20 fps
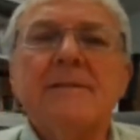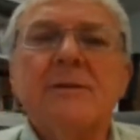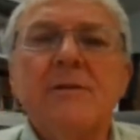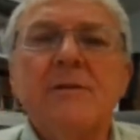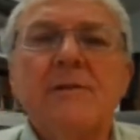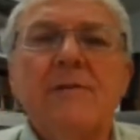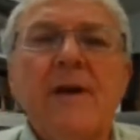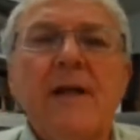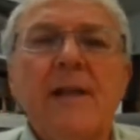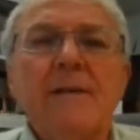to
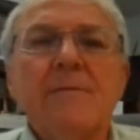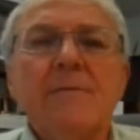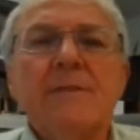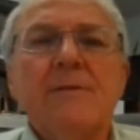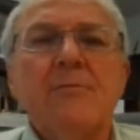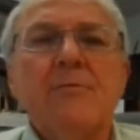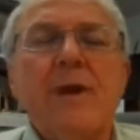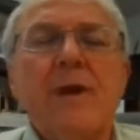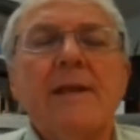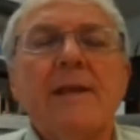develop
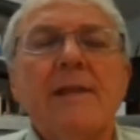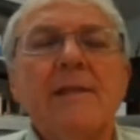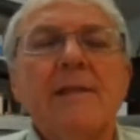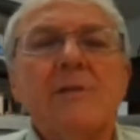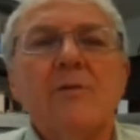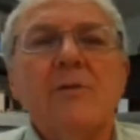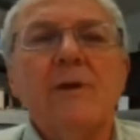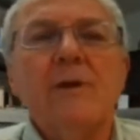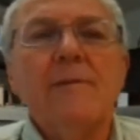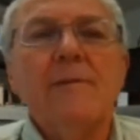some
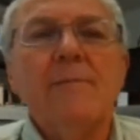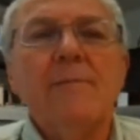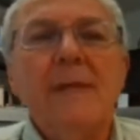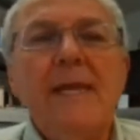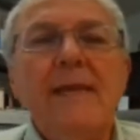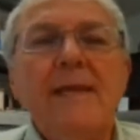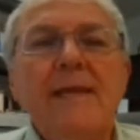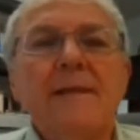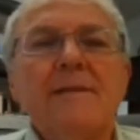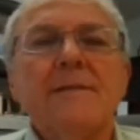regulatory
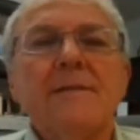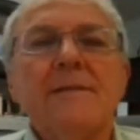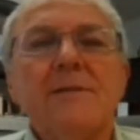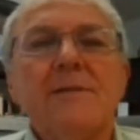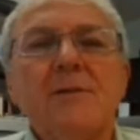means